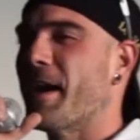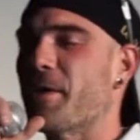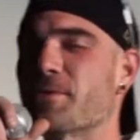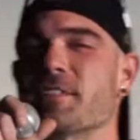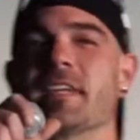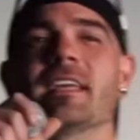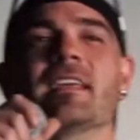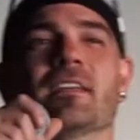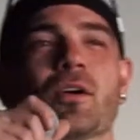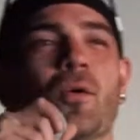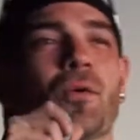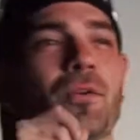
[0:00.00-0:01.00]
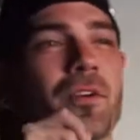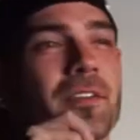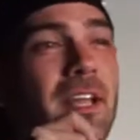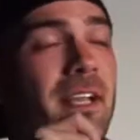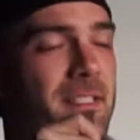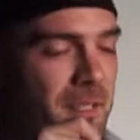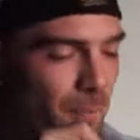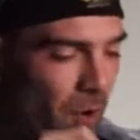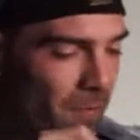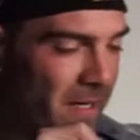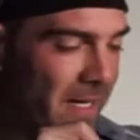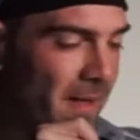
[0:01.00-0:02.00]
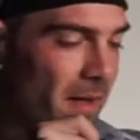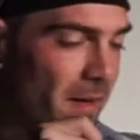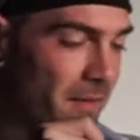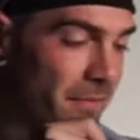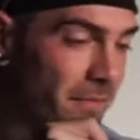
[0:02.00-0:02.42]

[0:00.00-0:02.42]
I was sitting in the corner and that's the moment I got on the